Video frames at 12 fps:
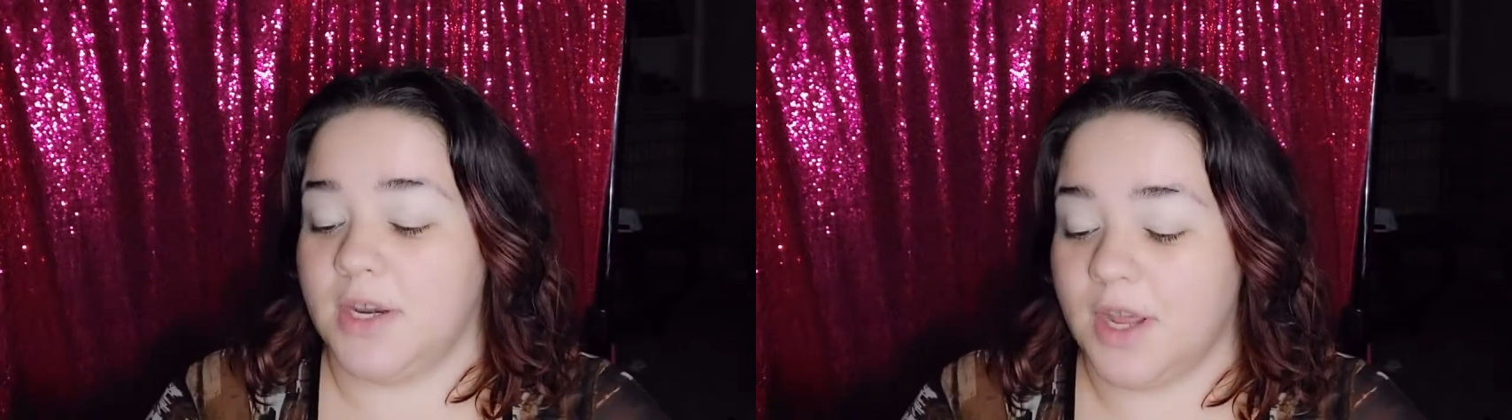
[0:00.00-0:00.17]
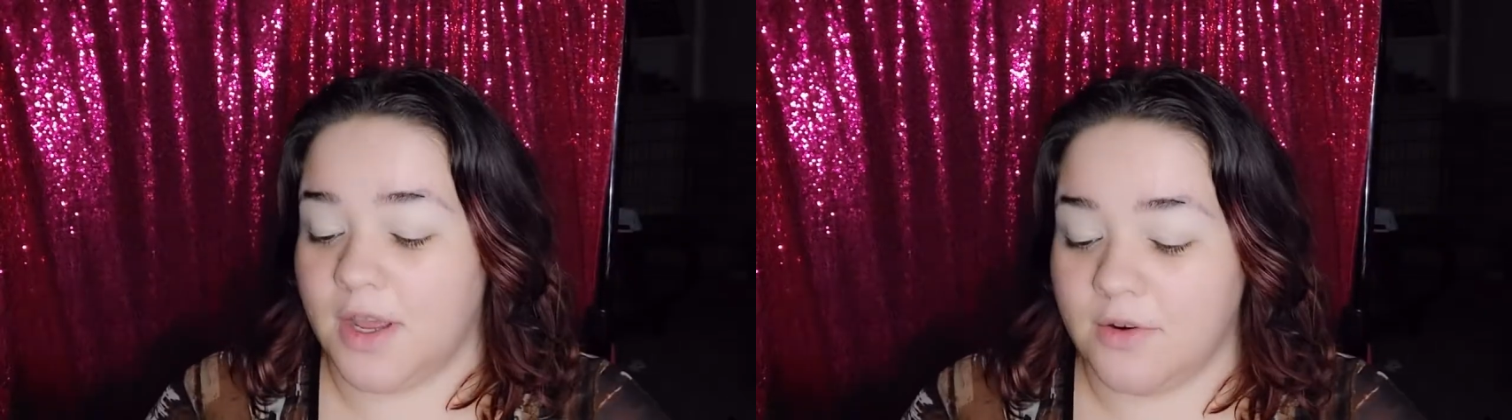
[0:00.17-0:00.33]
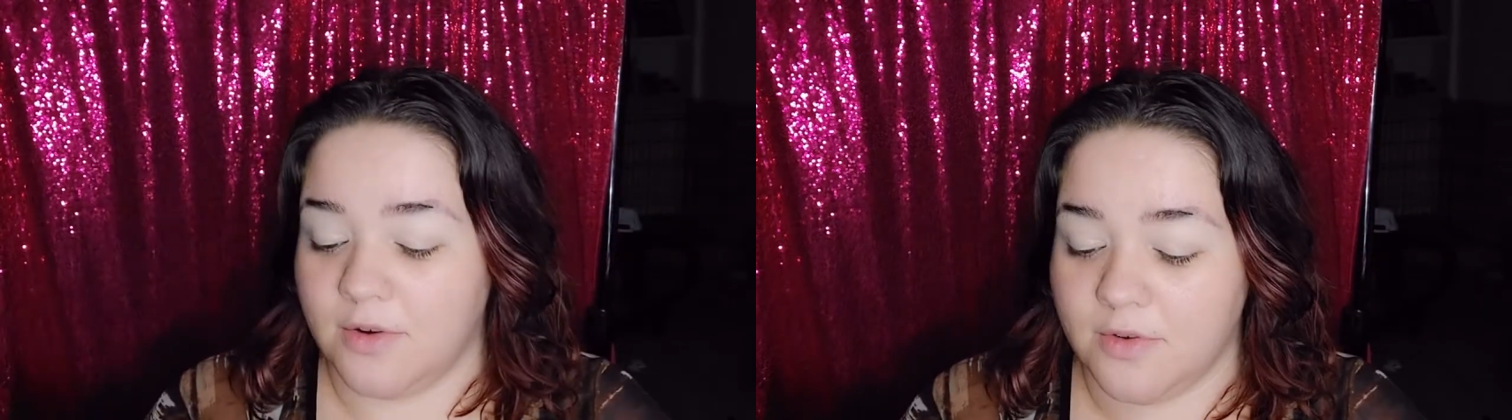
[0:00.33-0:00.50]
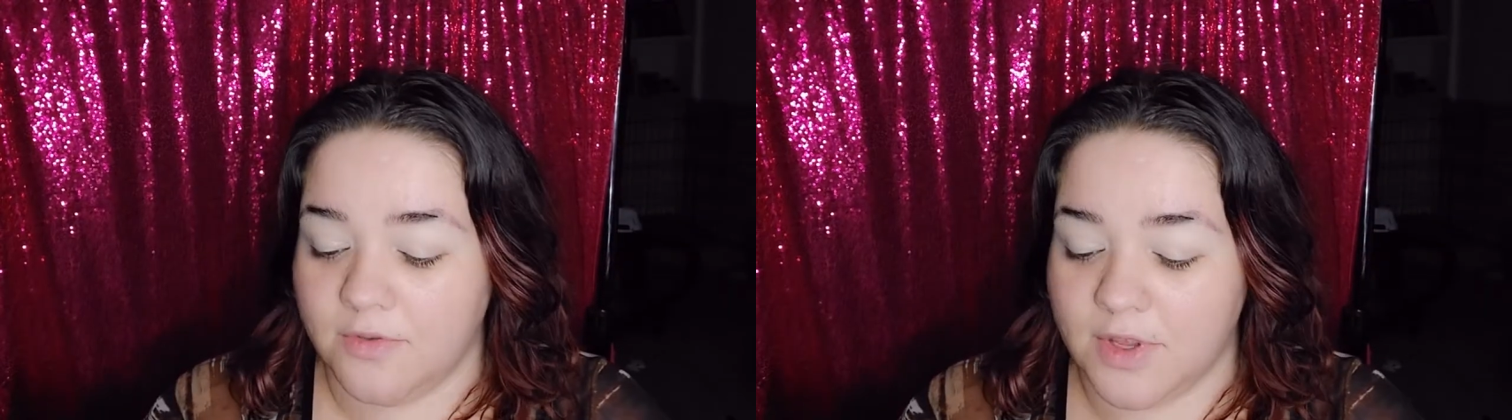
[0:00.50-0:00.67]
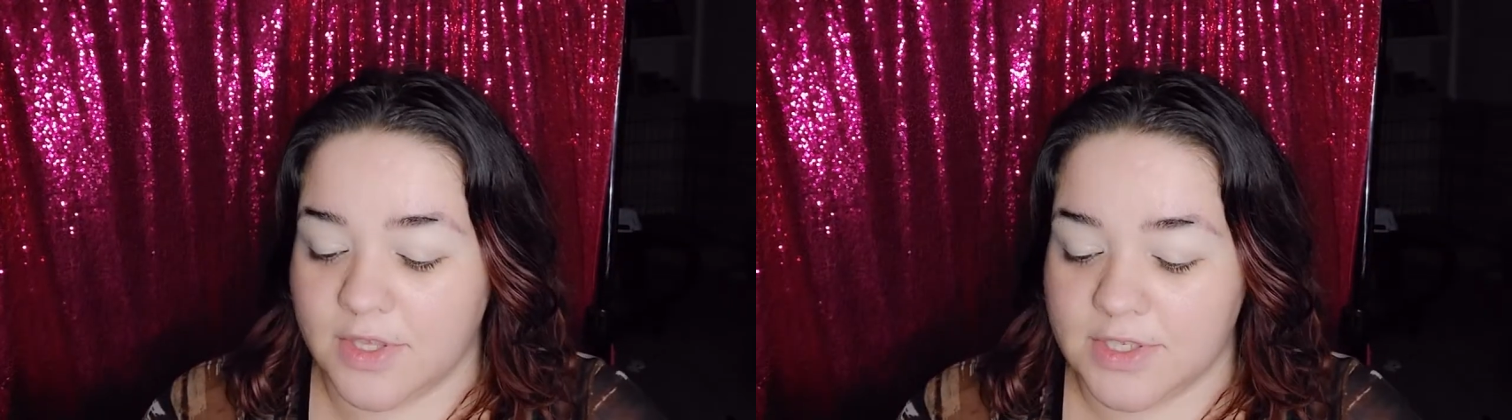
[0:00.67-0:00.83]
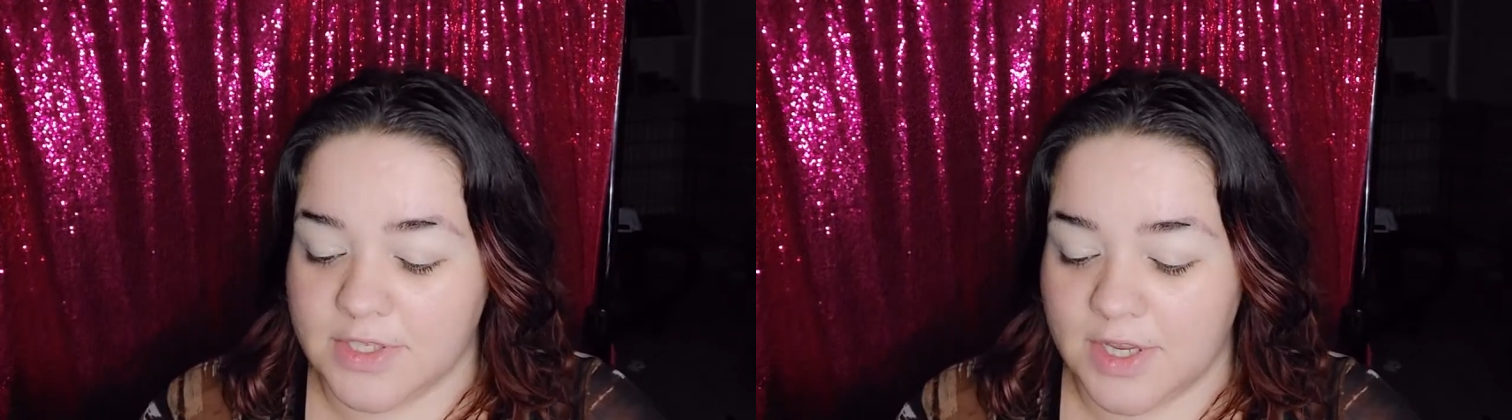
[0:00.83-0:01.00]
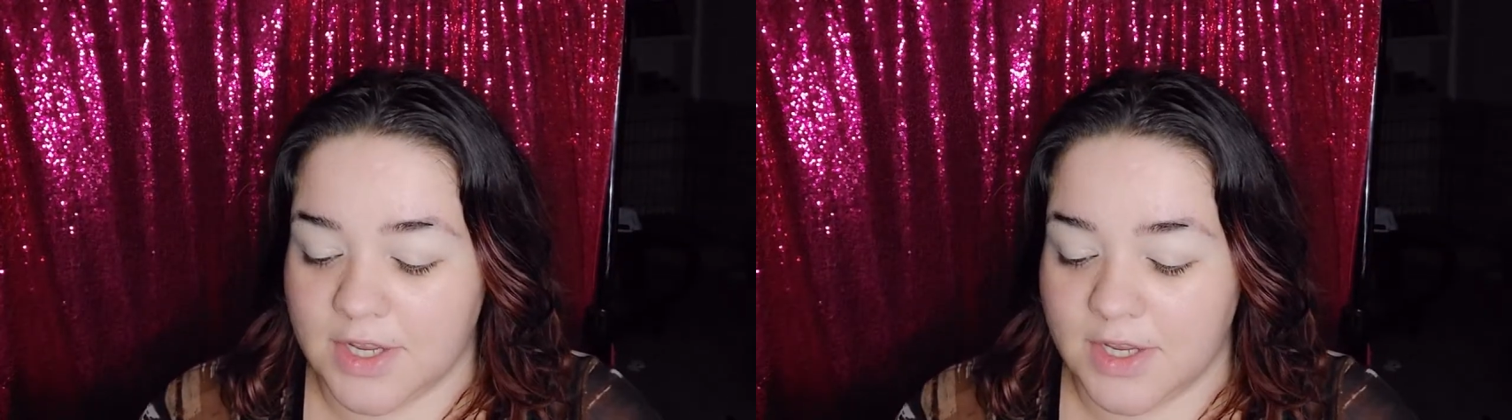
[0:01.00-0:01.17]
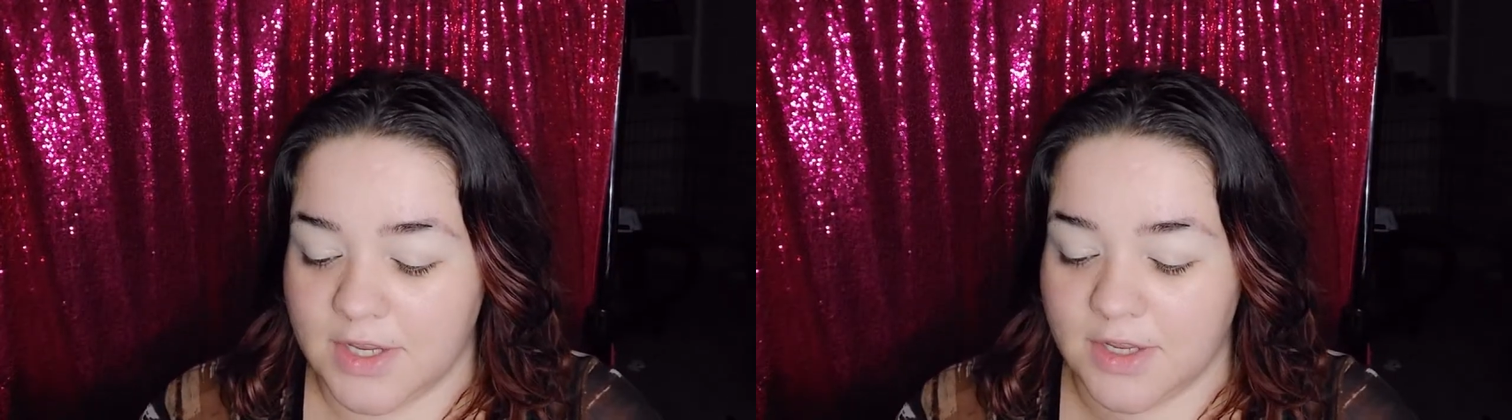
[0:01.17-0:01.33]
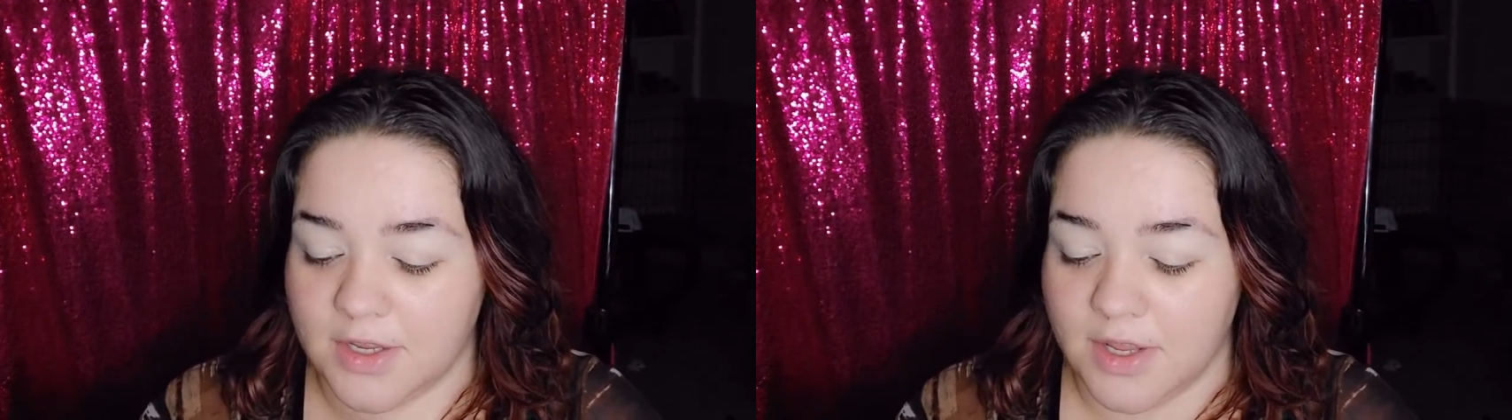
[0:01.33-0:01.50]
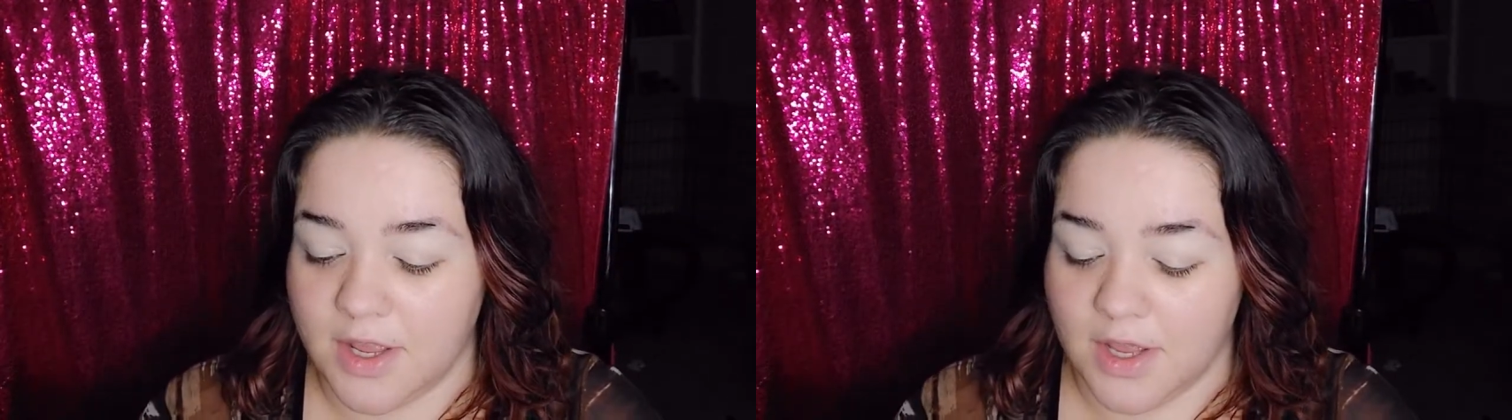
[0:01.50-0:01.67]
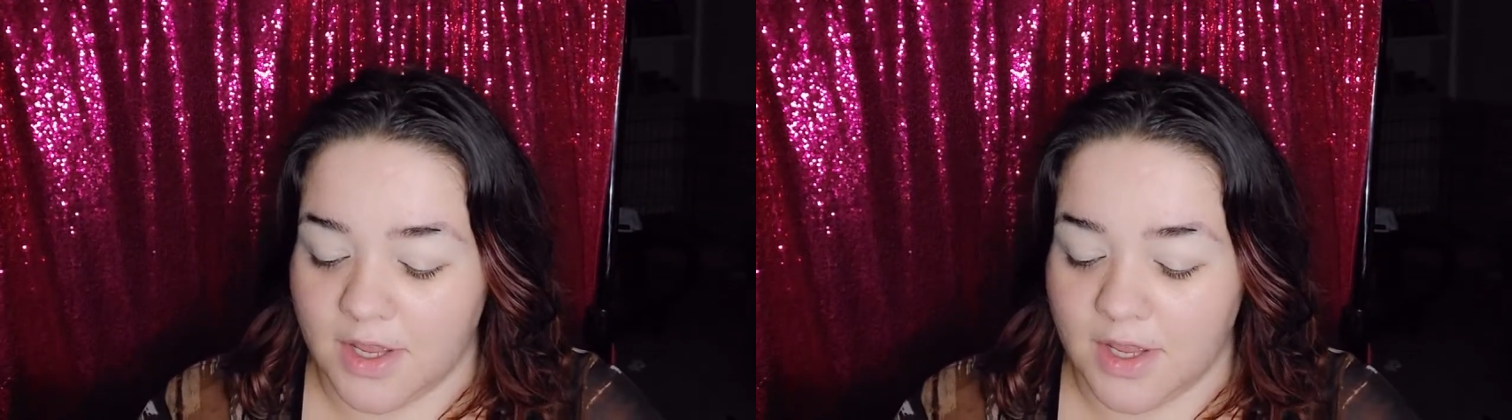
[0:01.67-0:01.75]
I don't know if you can see it.